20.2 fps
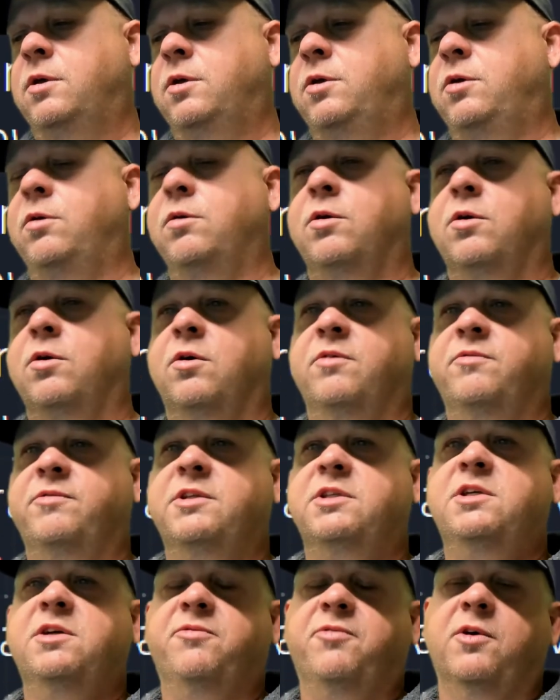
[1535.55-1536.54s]
you know of a
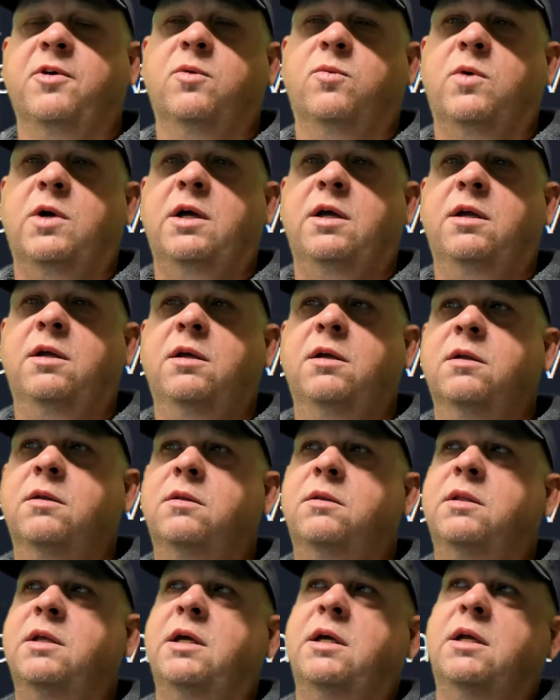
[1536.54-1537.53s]
different way
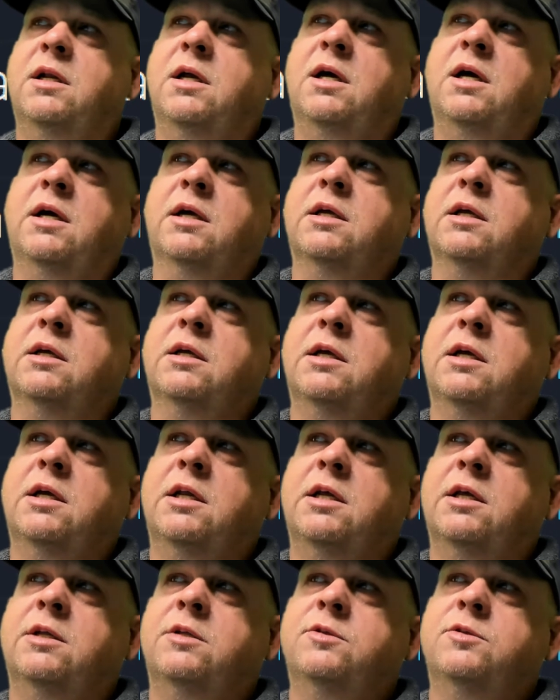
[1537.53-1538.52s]
that I can
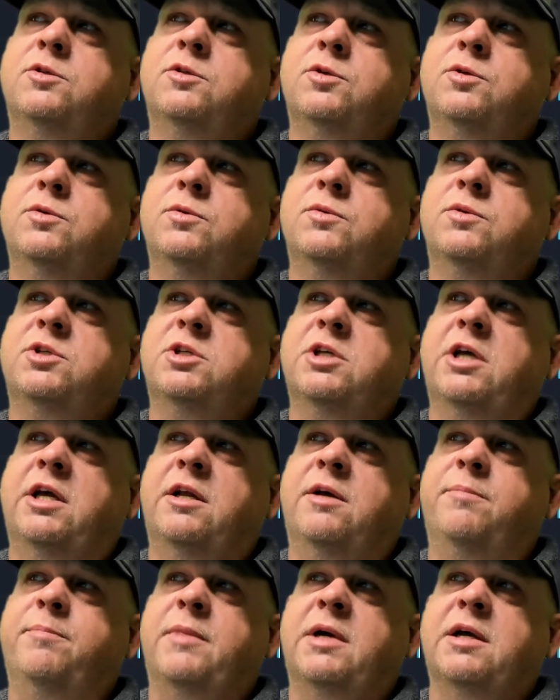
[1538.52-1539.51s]
get in to set
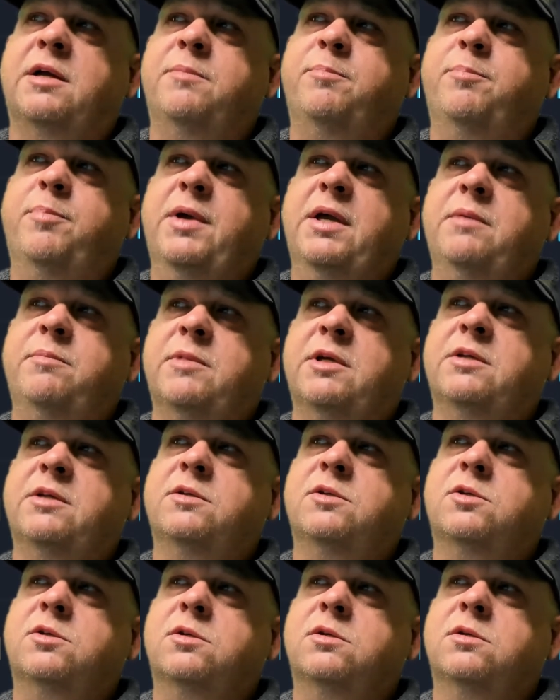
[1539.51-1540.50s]
up my
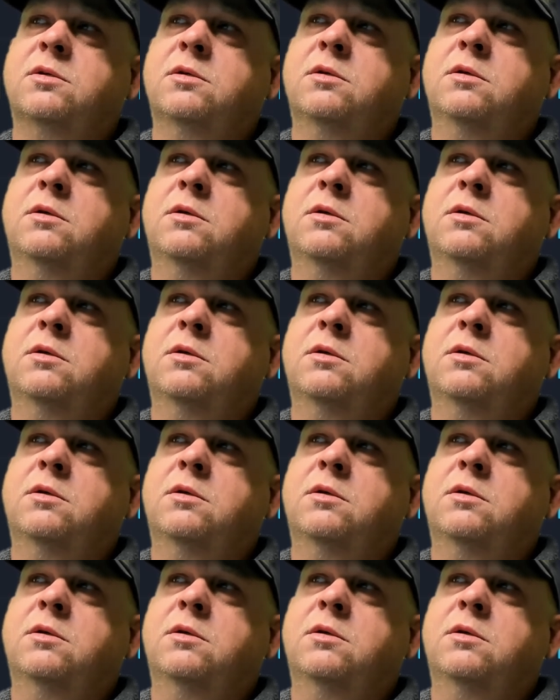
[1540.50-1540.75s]
payments,